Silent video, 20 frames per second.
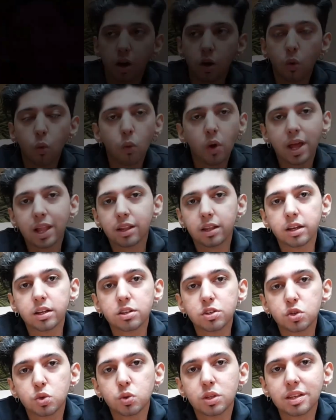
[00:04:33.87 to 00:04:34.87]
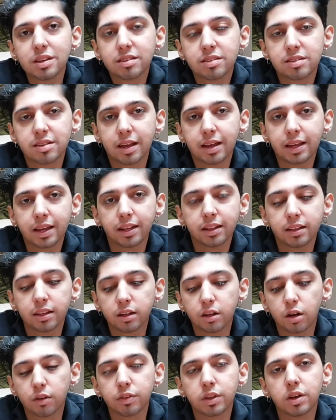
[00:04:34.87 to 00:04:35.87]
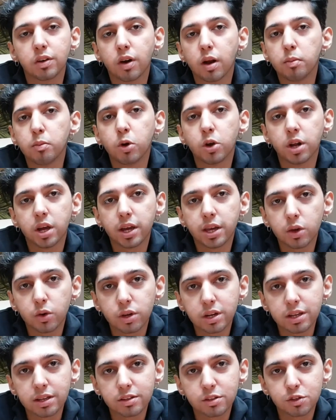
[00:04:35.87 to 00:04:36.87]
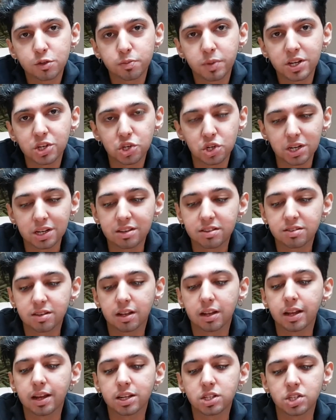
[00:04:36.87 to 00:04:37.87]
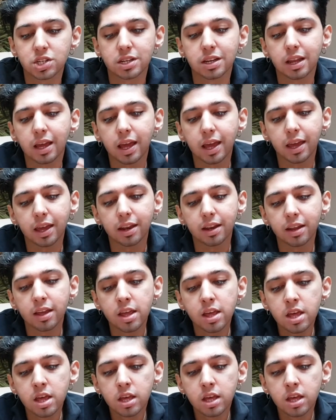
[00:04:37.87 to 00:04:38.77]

Well into the second third of the Ramon Allones Specially Selected, and